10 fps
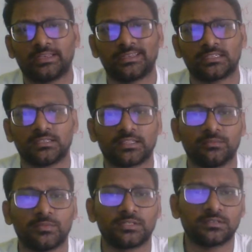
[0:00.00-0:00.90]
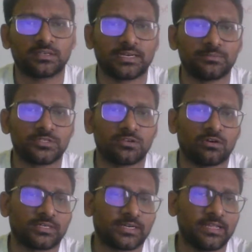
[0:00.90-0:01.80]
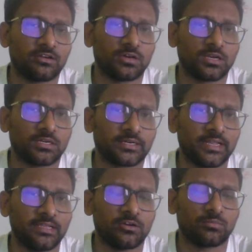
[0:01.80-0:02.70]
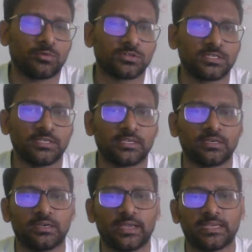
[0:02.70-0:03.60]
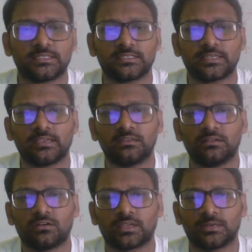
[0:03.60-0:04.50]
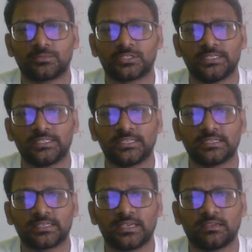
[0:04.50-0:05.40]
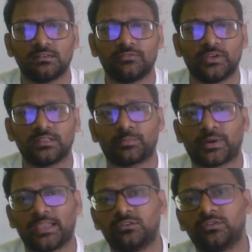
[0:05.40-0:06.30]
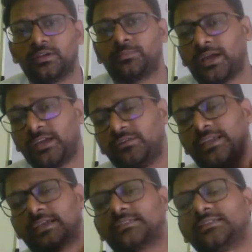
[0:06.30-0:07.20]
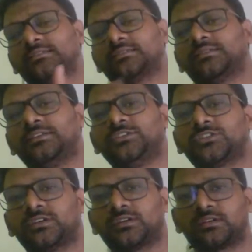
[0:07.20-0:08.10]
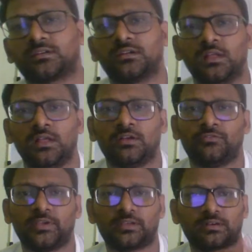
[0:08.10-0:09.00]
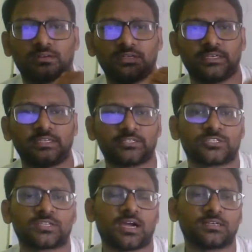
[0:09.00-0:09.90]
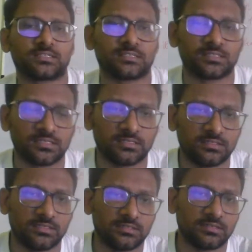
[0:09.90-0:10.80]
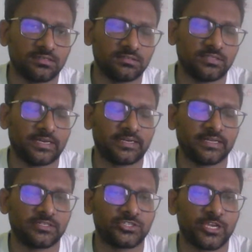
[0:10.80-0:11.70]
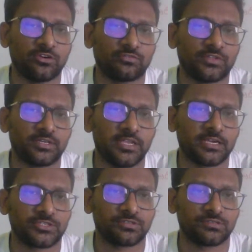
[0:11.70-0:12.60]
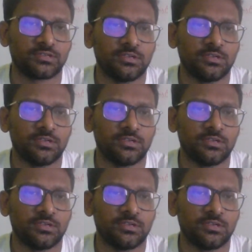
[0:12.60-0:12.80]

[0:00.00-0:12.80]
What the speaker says: Nothing but the Krebs or tricarboxylic acid cycle, or Krebs TCA cycle, where the pyruvic acid is the initiator, where it starts the entire chain of the reaction.